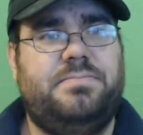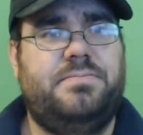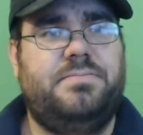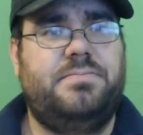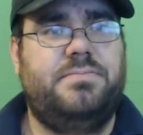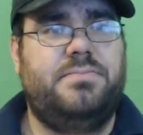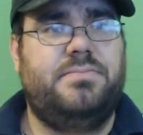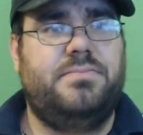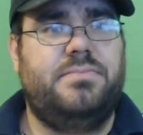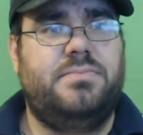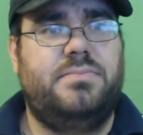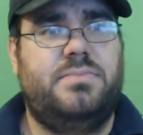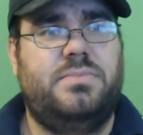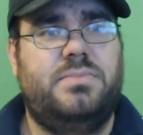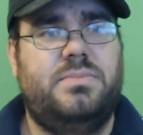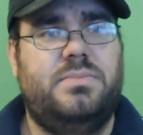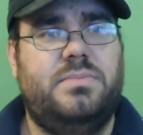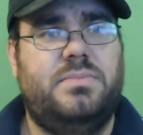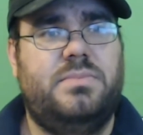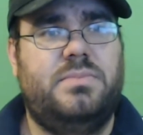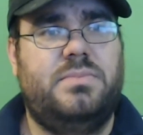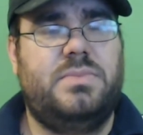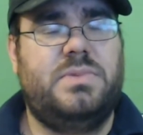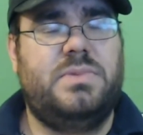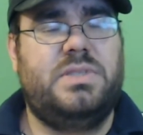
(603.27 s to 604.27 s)

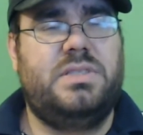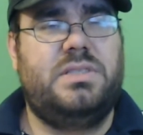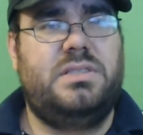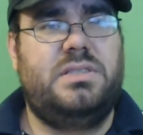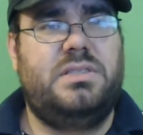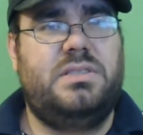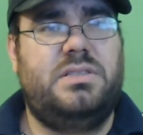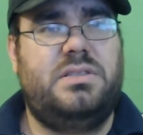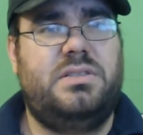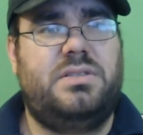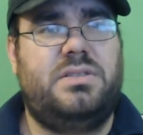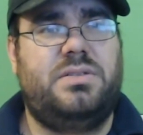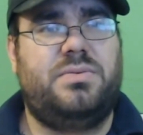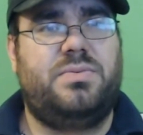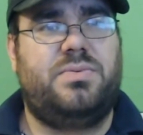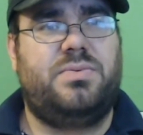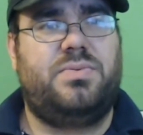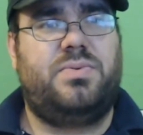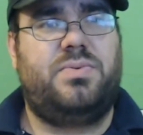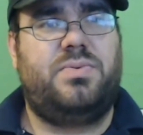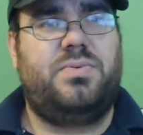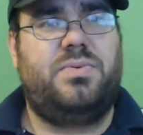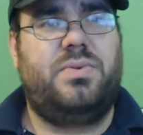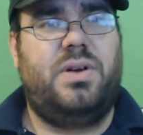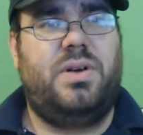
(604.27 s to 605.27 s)
there.
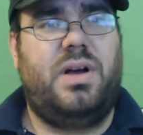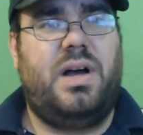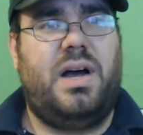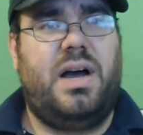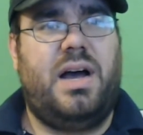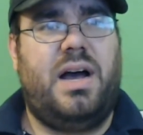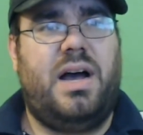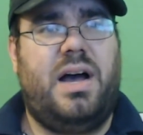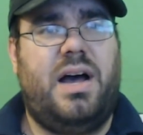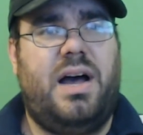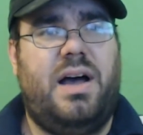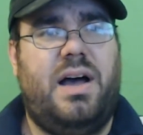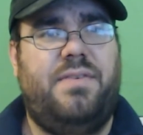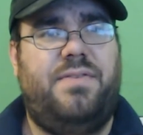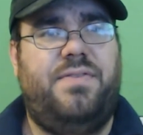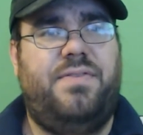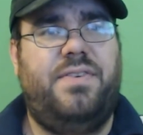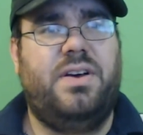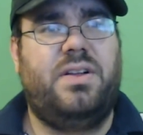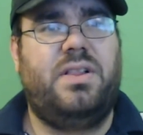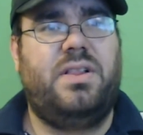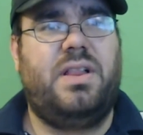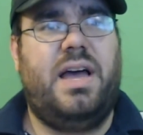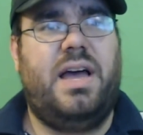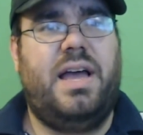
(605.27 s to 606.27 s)
I
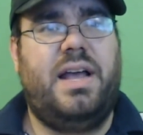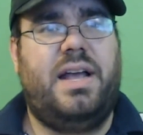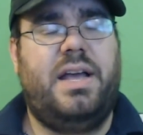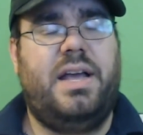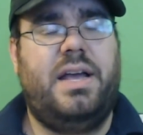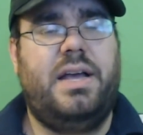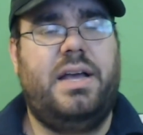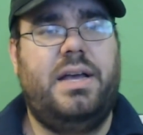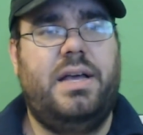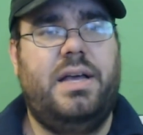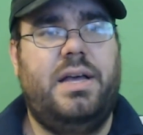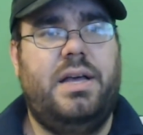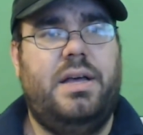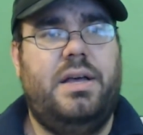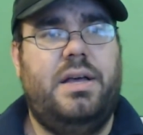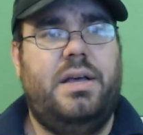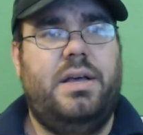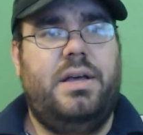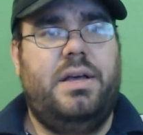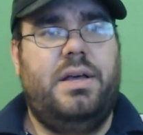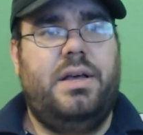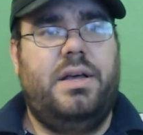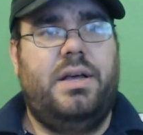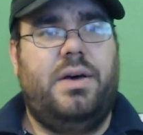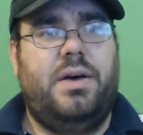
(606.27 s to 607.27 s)
feel like,
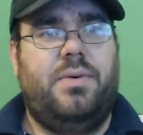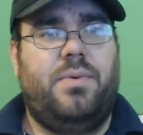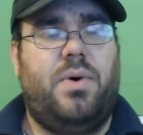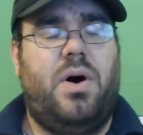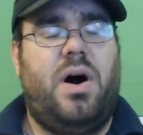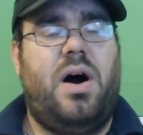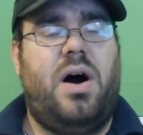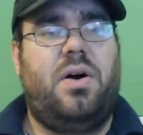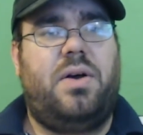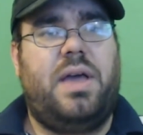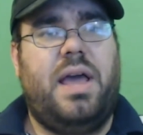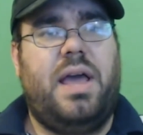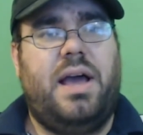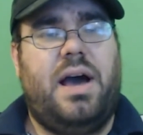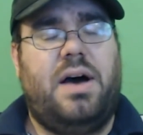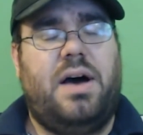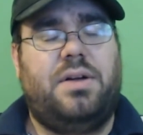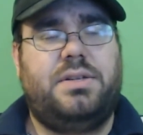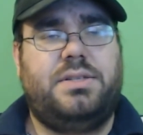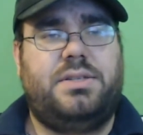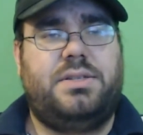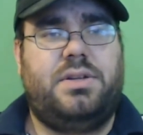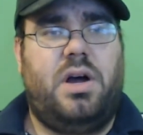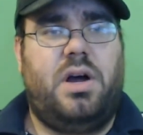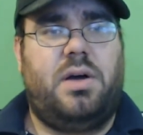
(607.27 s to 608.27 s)
well, okay, I'll
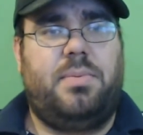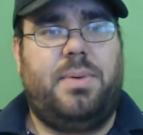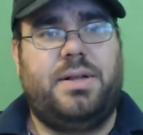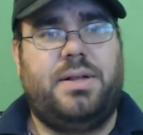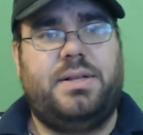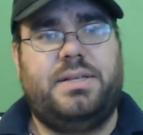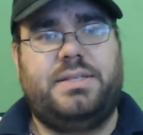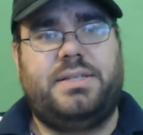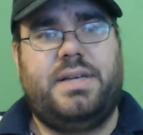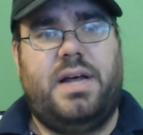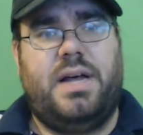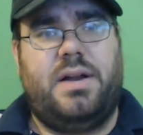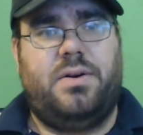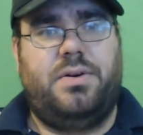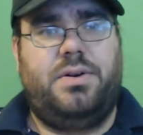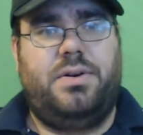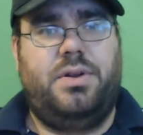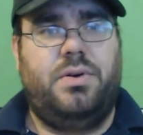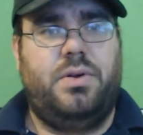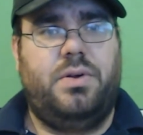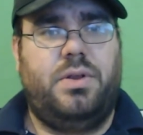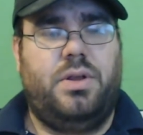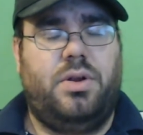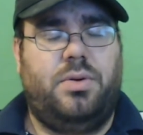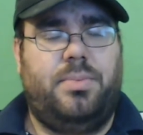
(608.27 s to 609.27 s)
just talk about Dishonored
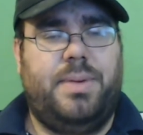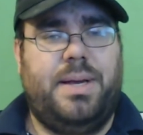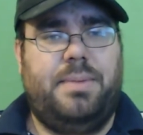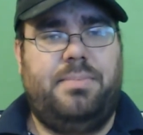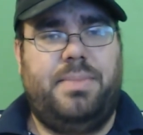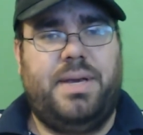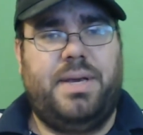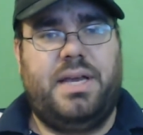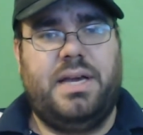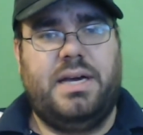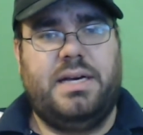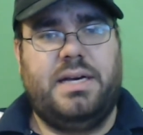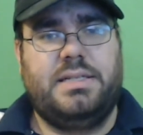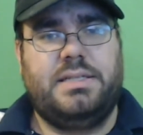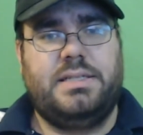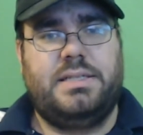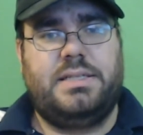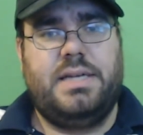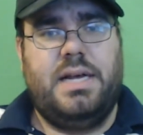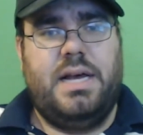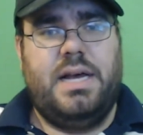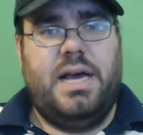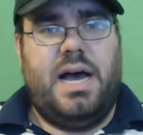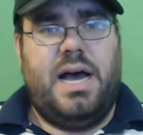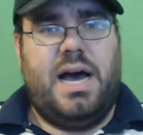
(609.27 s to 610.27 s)
2 a little bit because
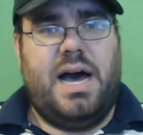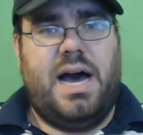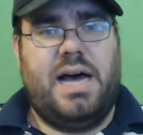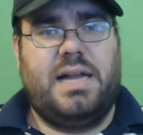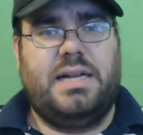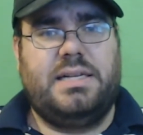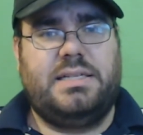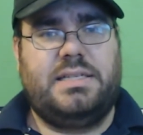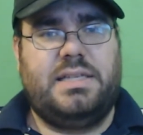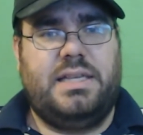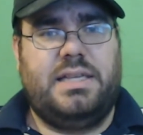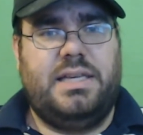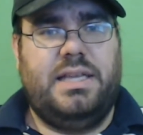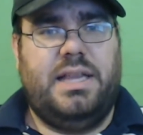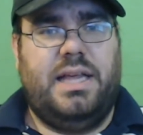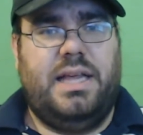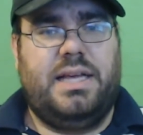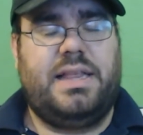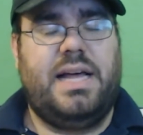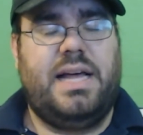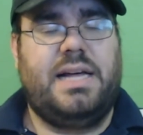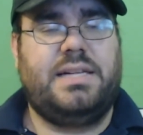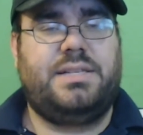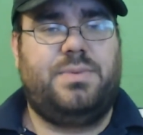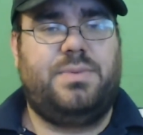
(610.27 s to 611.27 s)
honestly, like
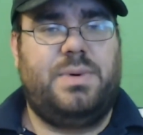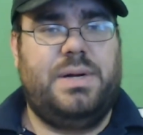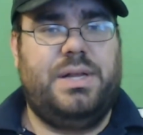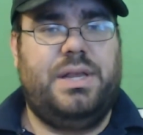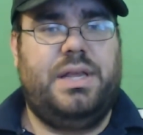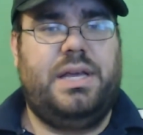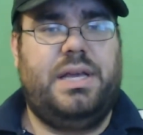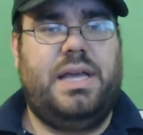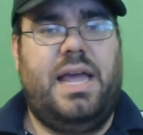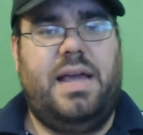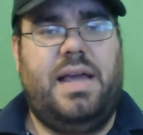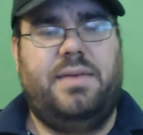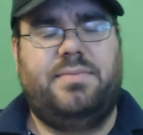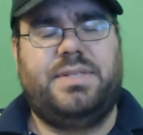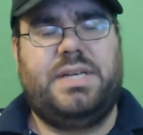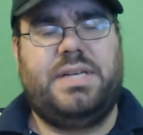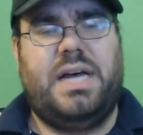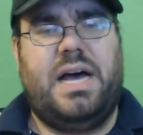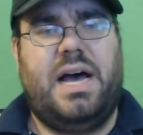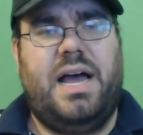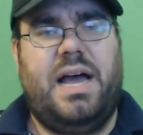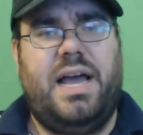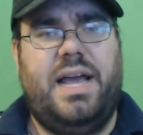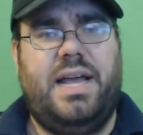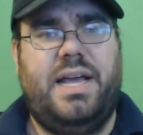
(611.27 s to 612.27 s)
that's one of the games
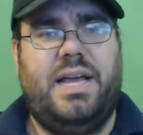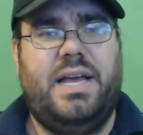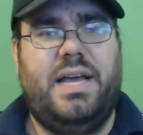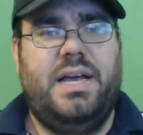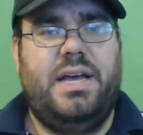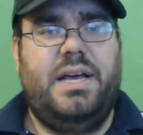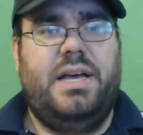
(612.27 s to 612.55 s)
I